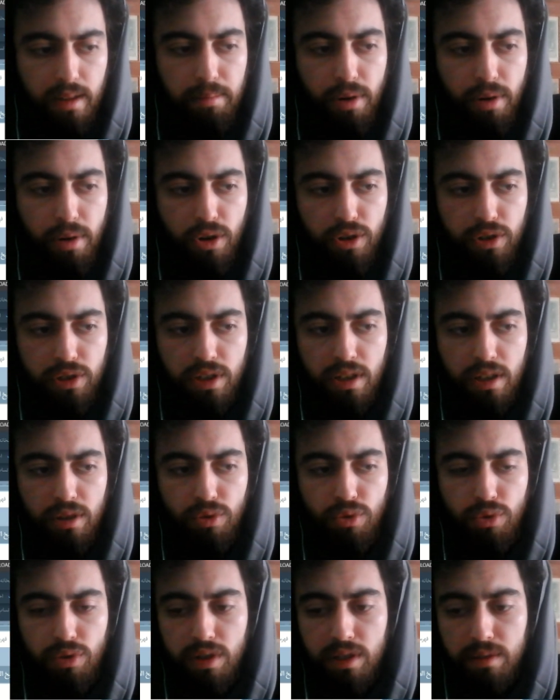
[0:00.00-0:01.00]
the person
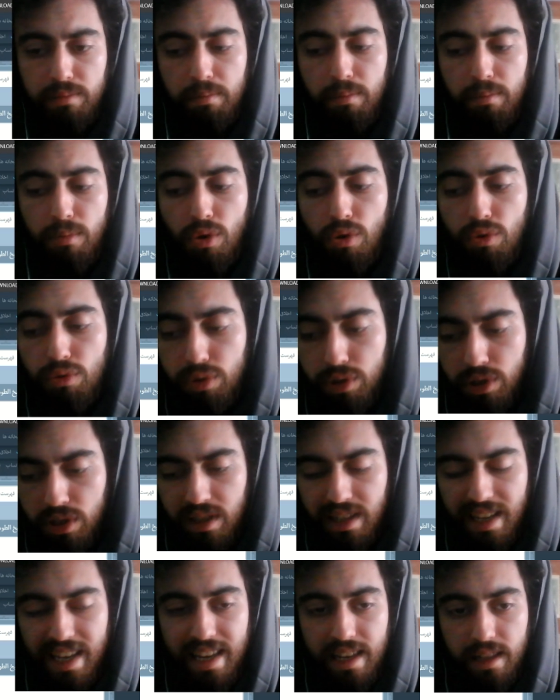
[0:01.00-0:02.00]
who is
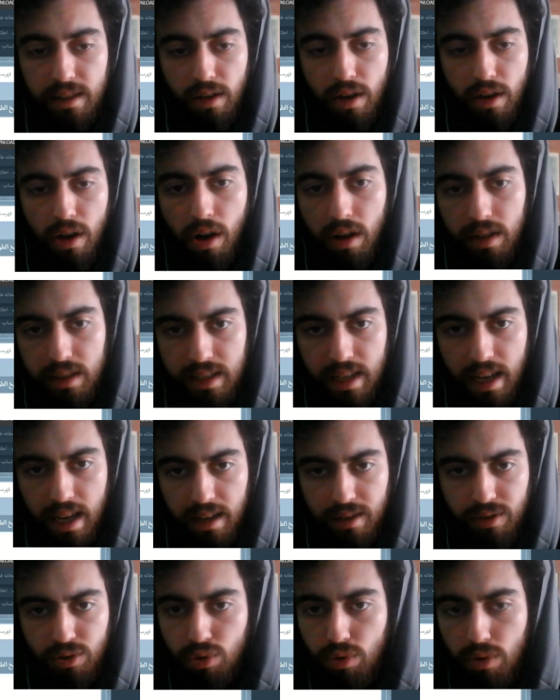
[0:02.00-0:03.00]
most in
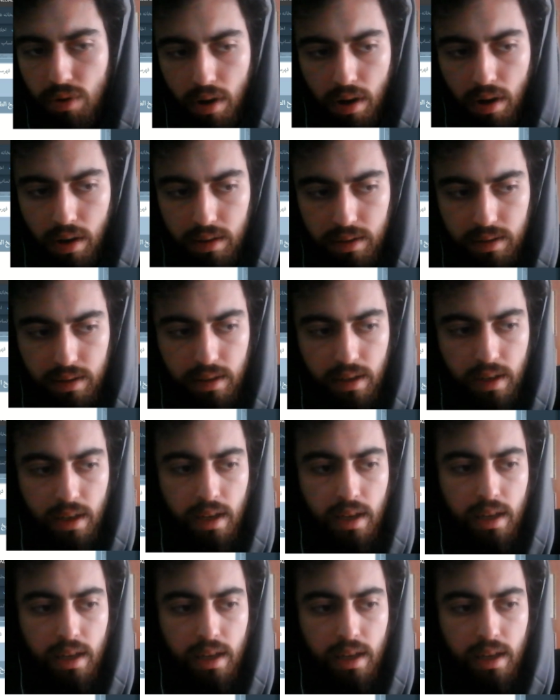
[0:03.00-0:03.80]
contact to God